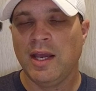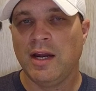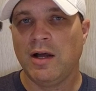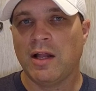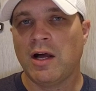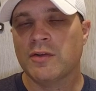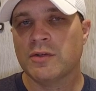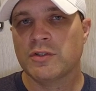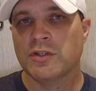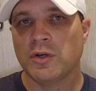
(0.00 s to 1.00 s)
And I'll
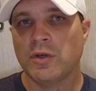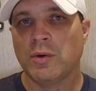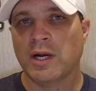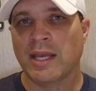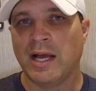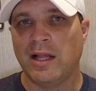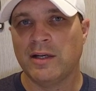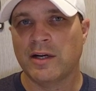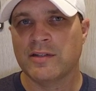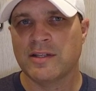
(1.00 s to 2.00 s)
also show you our
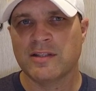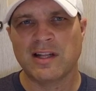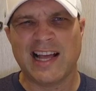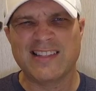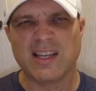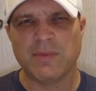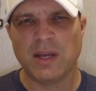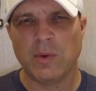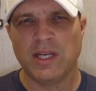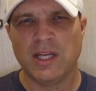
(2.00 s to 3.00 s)
calendar. Since the last
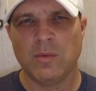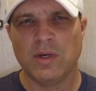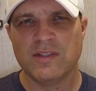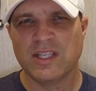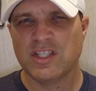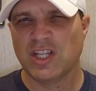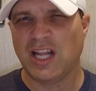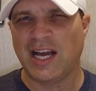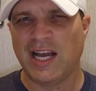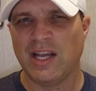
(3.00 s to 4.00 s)
update we did was in
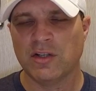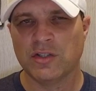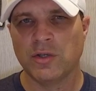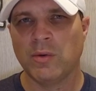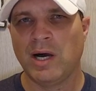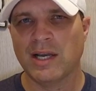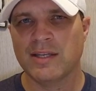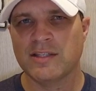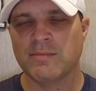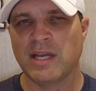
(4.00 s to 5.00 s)
July, I'll show you
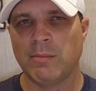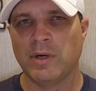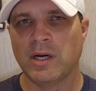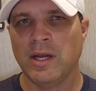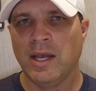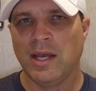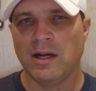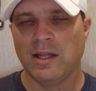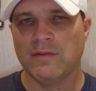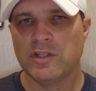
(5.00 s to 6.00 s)
August, September,
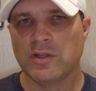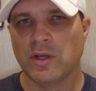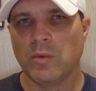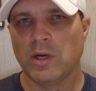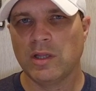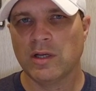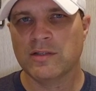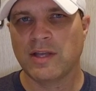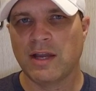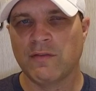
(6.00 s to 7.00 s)
and I'll even show you what it
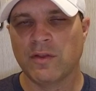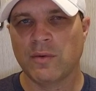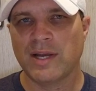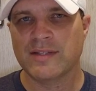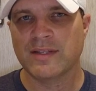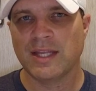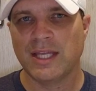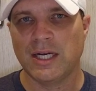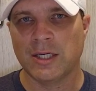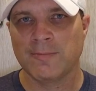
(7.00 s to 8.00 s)
looks like for the rest of the
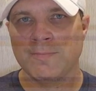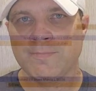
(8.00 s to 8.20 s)
year.